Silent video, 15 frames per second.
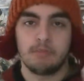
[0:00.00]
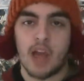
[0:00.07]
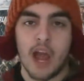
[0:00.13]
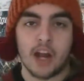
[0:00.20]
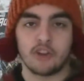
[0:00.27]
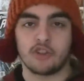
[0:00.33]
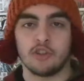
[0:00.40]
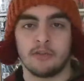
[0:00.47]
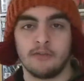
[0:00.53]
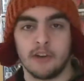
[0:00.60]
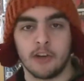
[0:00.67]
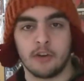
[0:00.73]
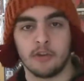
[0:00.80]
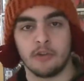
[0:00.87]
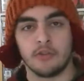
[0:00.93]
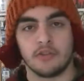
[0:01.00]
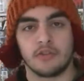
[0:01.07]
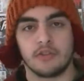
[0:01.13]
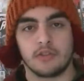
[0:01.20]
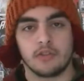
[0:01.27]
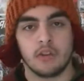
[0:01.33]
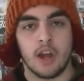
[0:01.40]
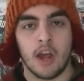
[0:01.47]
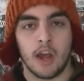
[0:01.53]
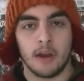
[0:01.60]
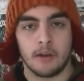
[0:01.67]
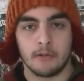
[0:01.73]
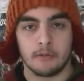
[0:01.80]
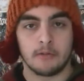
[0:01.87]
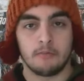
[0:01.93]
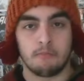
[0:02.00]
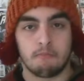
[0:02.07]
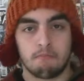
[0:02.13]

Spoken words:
action figures, and